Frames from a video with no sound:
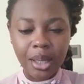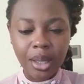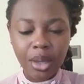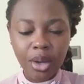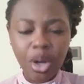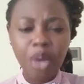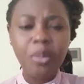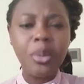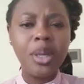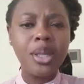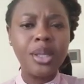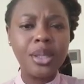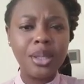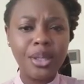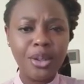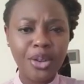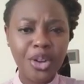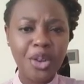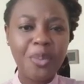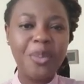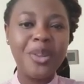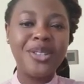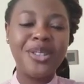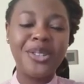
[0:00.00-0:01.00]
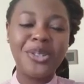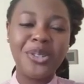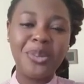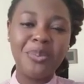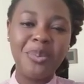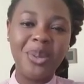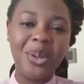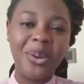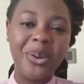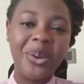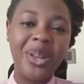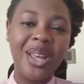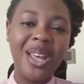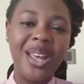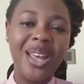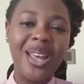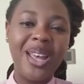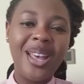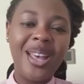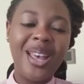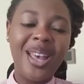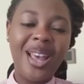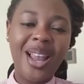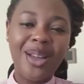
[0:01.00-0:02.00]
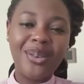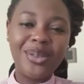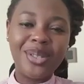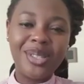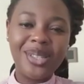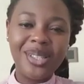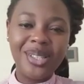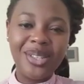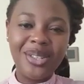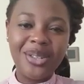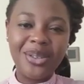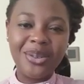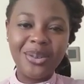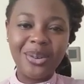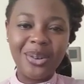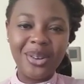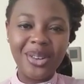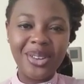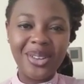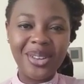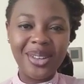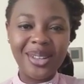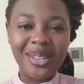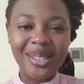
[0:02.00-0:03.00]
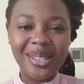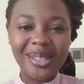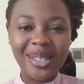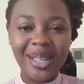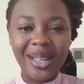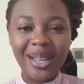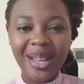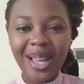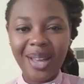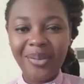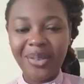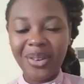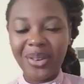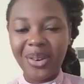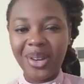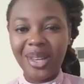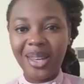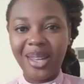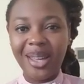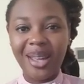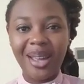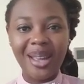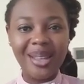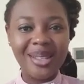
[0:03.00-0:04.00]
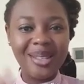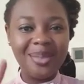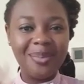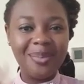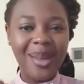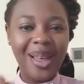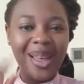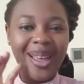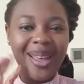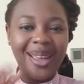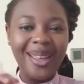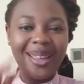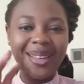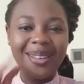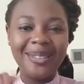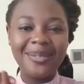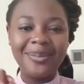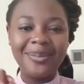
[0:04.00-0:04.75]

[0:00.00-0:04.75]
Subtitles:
Comment in the comment section below. And I'll see you on the other side. Have a great day, guys. Bye.